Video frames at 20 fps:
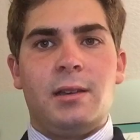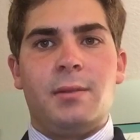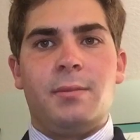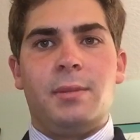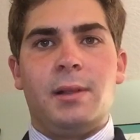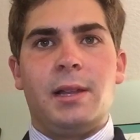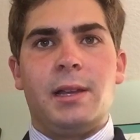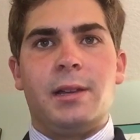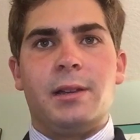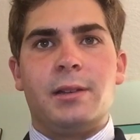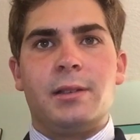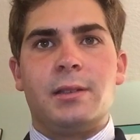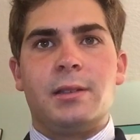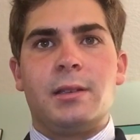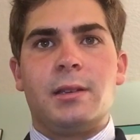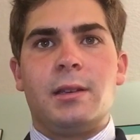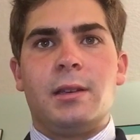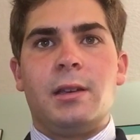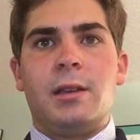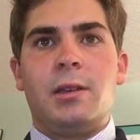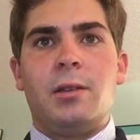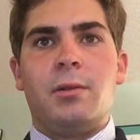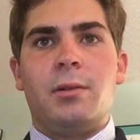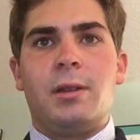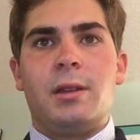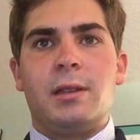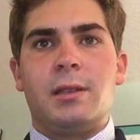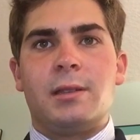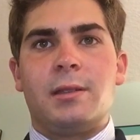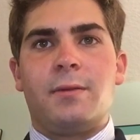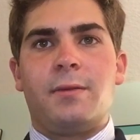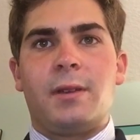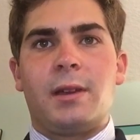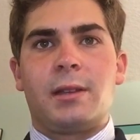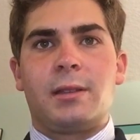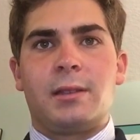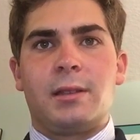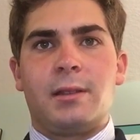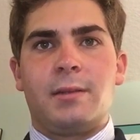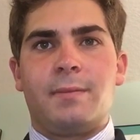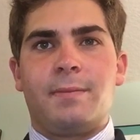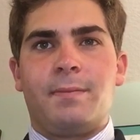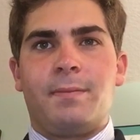to players who it has affected.